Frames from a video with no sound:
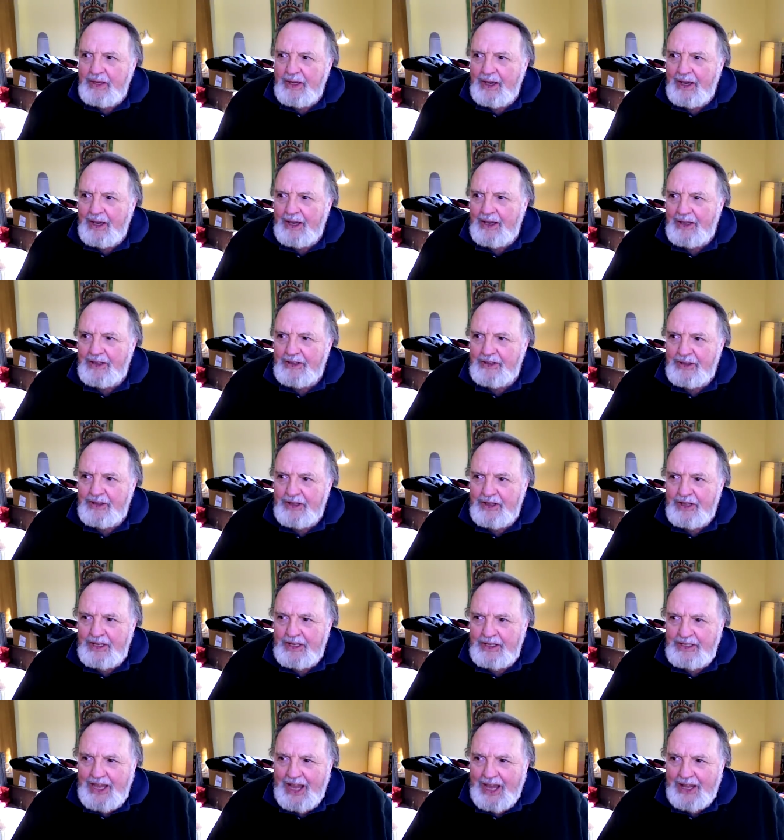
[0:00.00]
And,
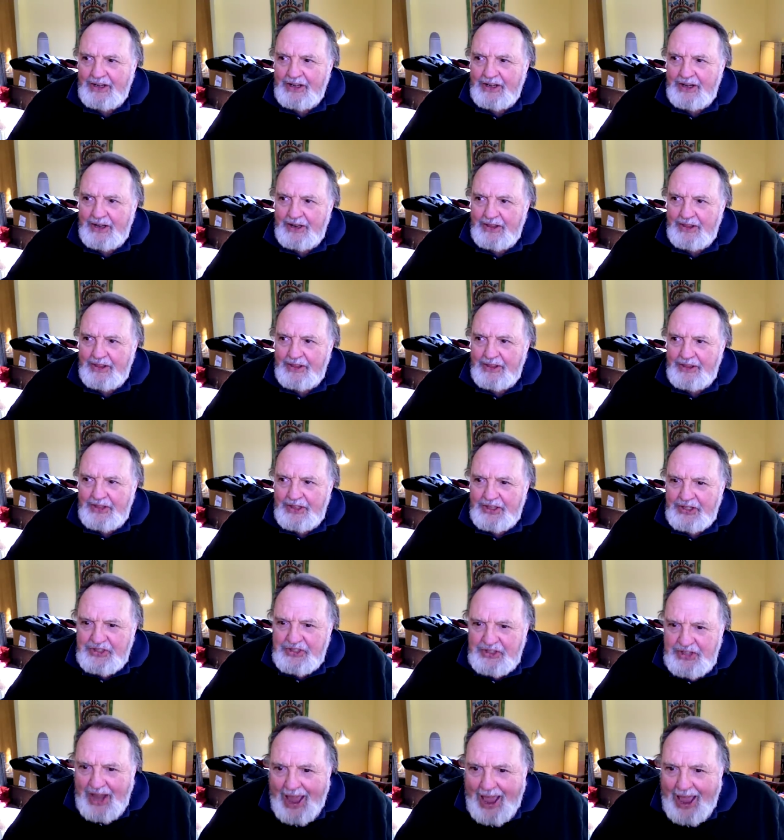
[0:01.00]
and yet the
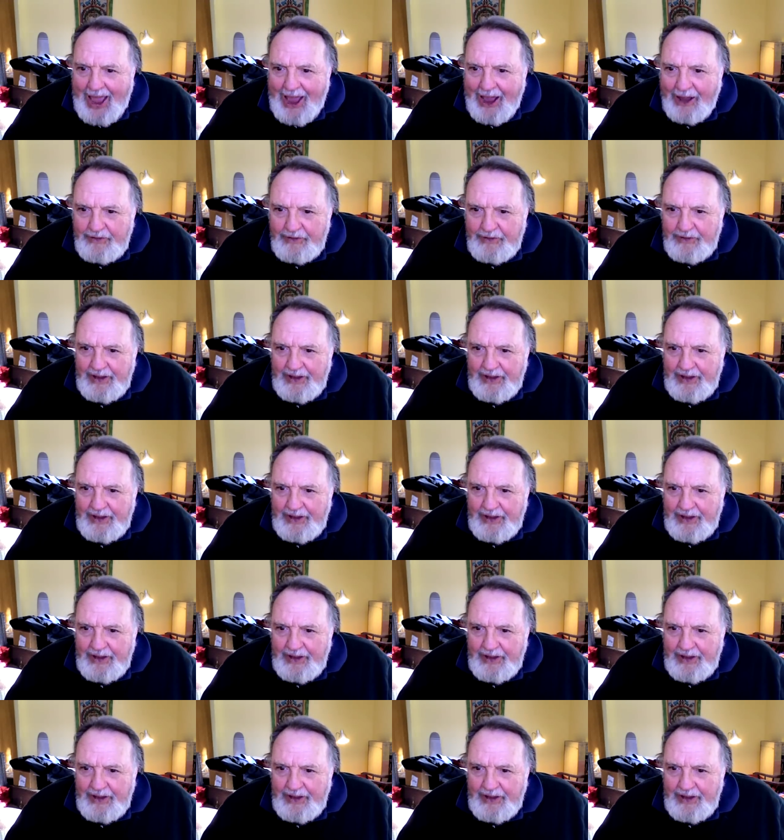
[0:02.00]
staff